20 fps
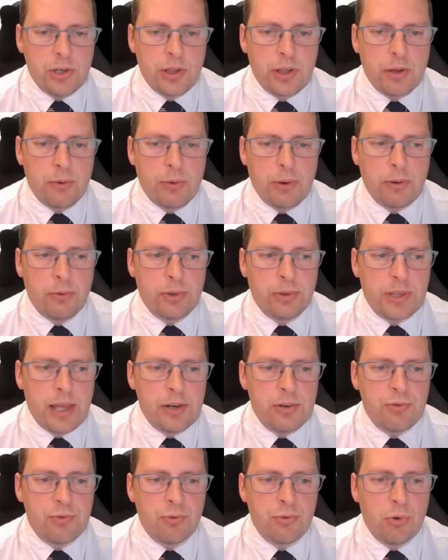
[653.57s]
So it will
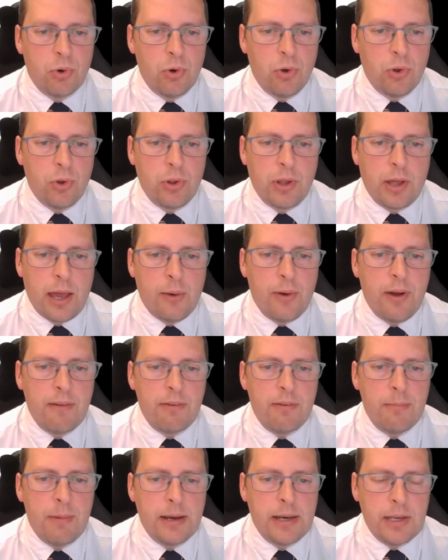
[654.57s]
then draw
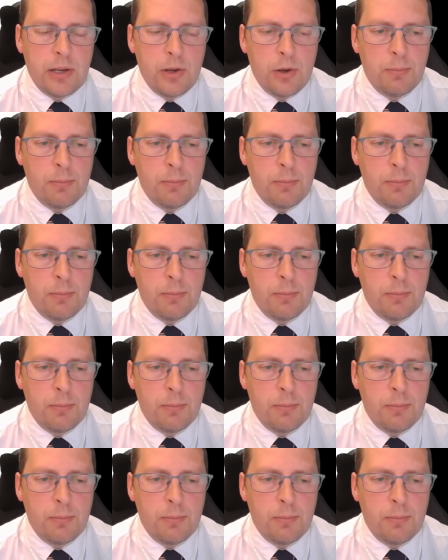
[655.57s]
however many you